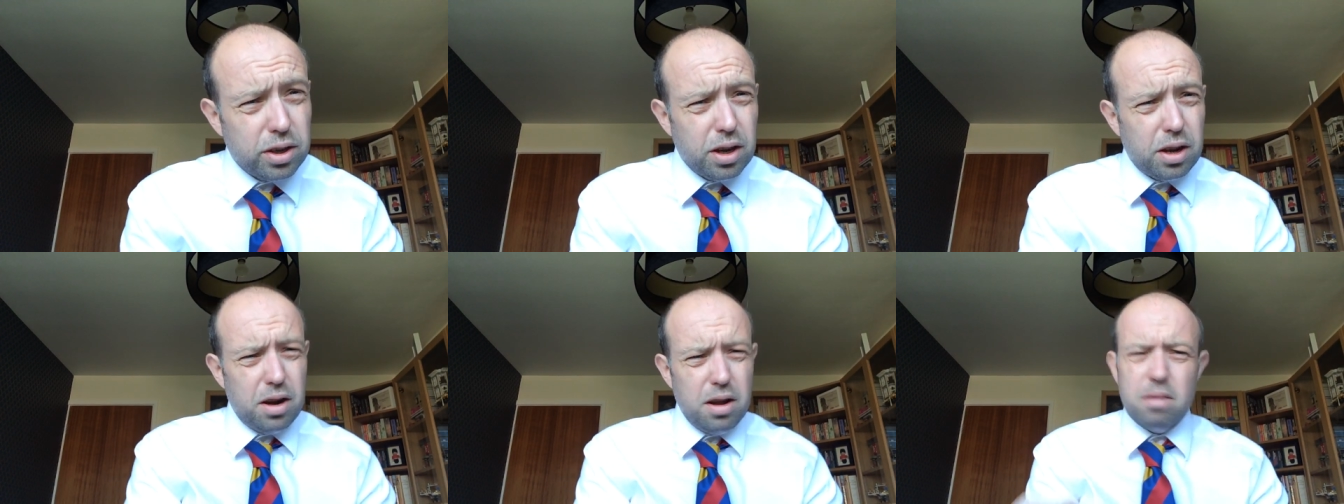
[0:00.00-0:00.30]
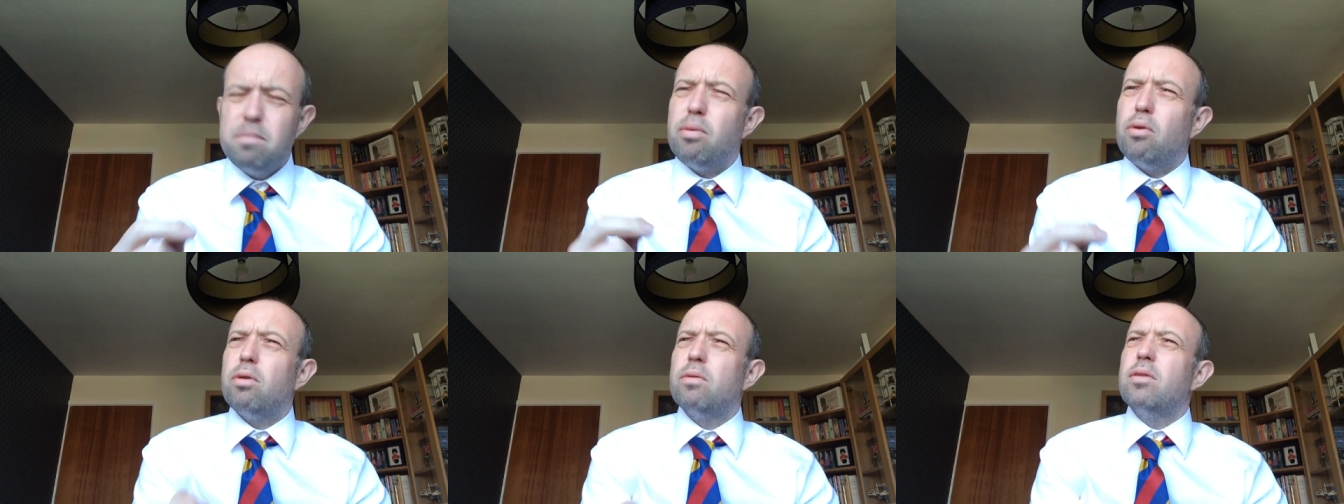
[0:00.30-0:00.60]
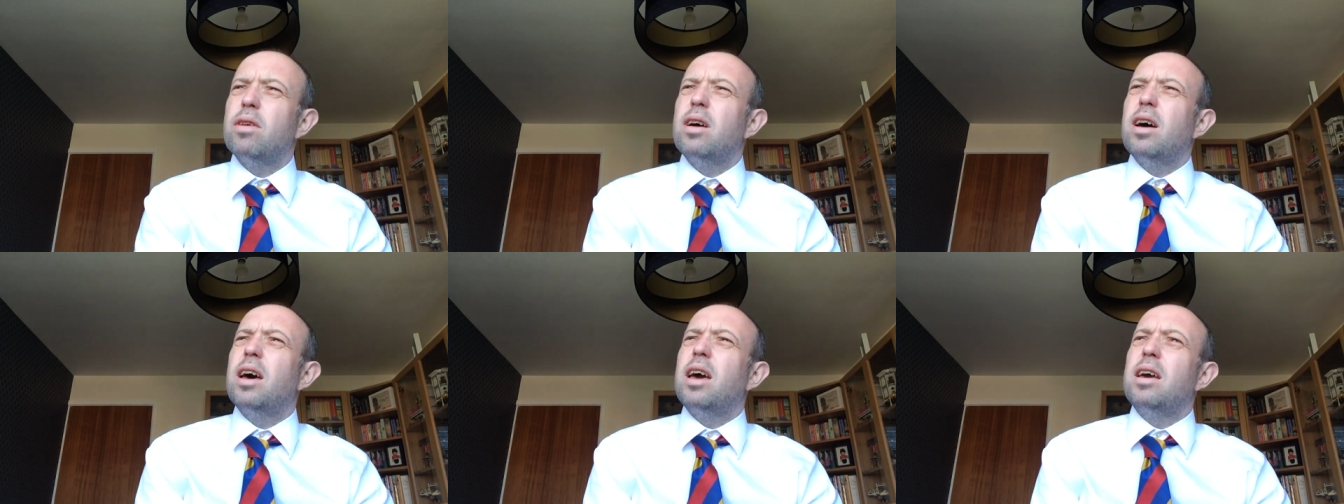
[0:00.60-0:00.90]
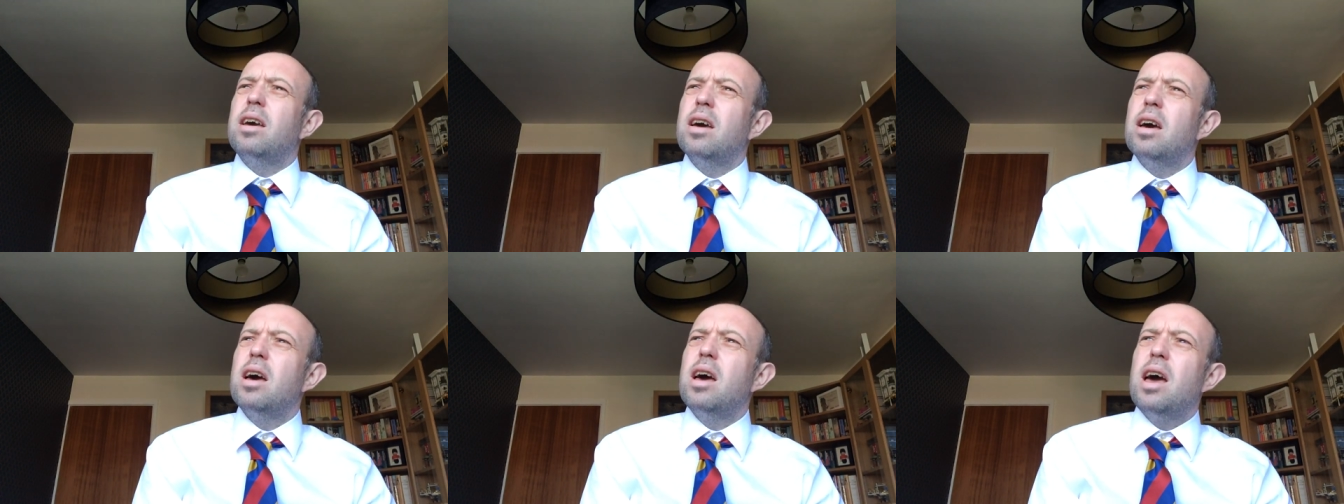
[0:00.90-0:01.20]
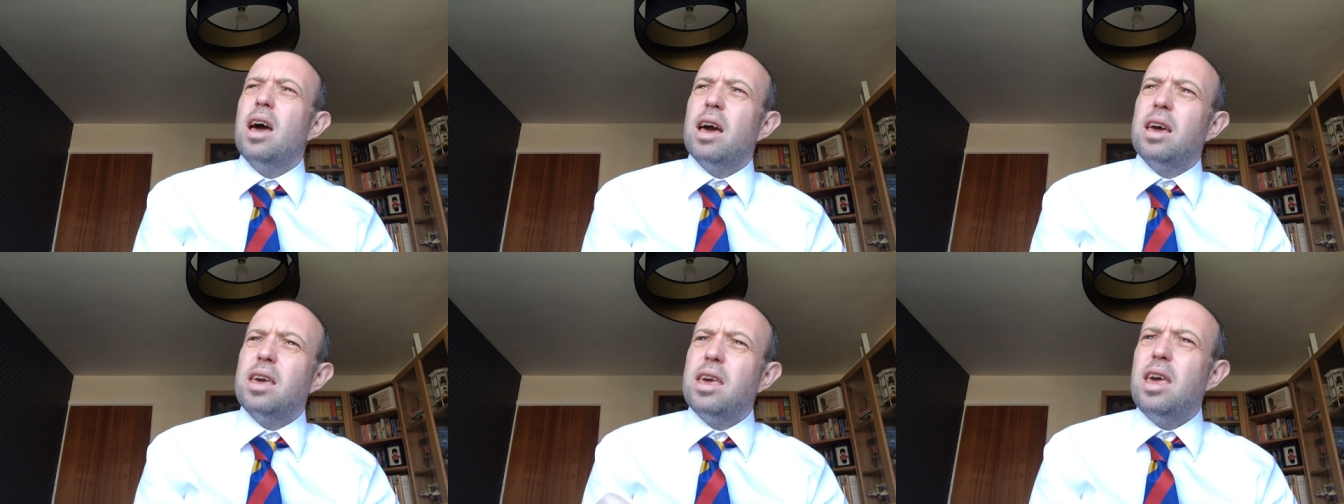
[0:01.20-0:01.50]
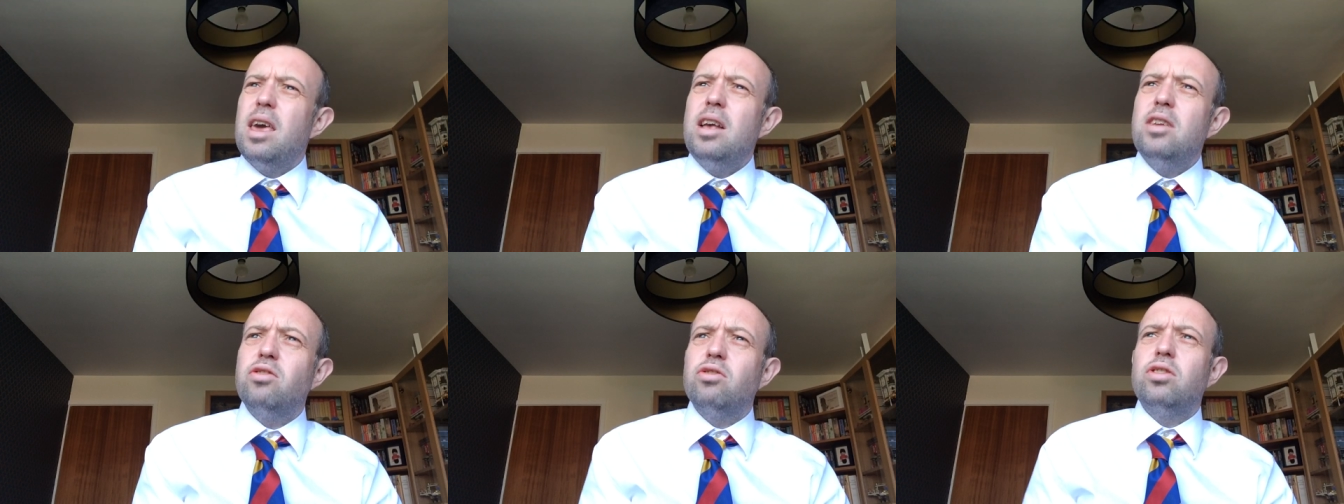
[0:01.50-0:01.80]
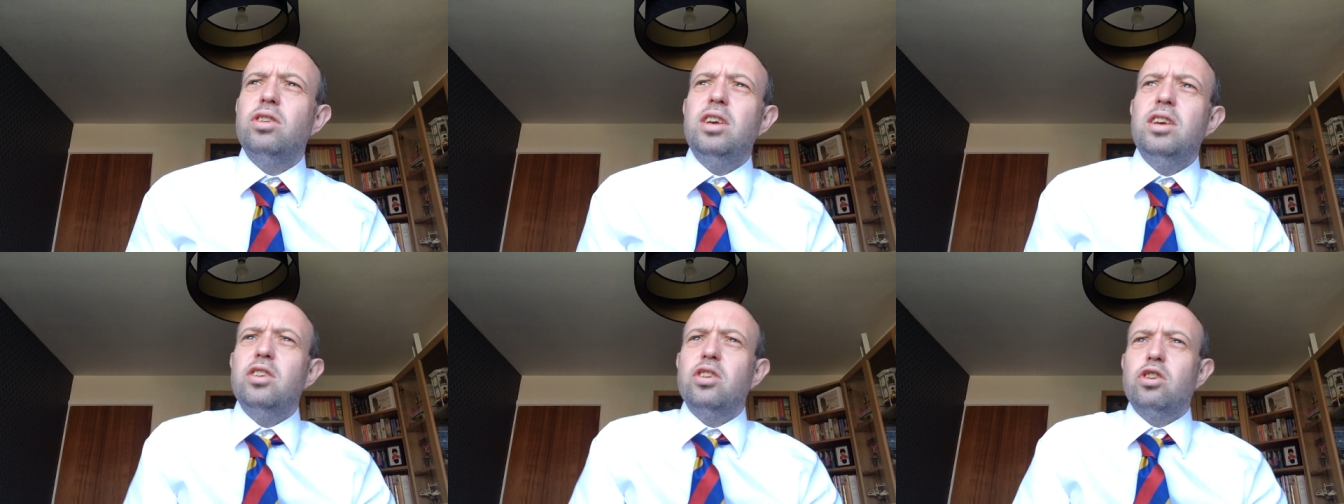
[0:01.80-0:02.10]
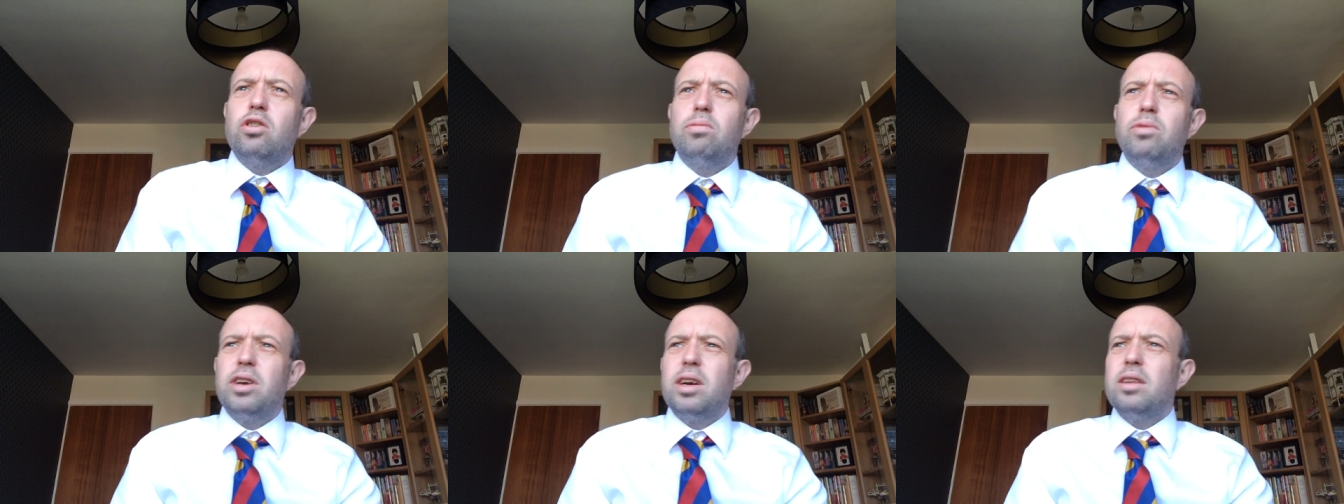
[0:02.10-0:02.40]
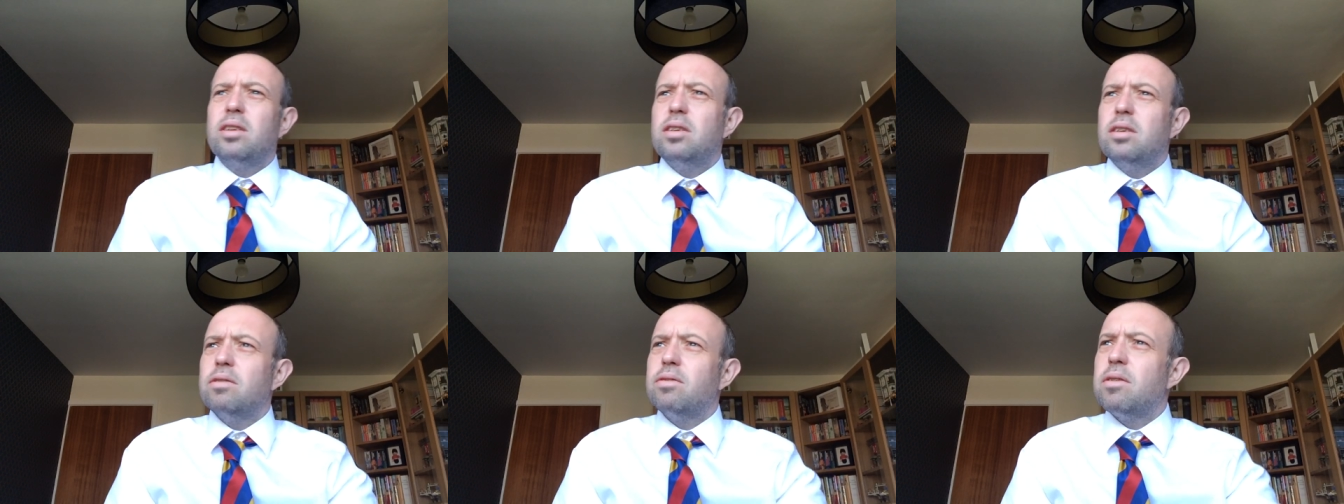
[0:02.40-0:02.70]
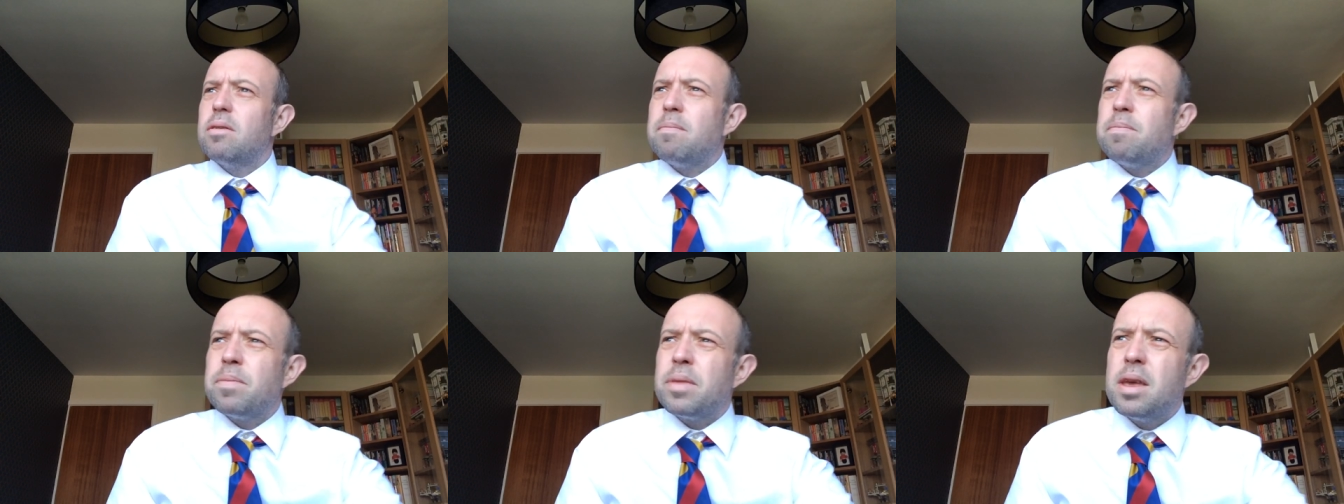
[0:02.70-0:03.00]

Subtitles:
a key strategic objective.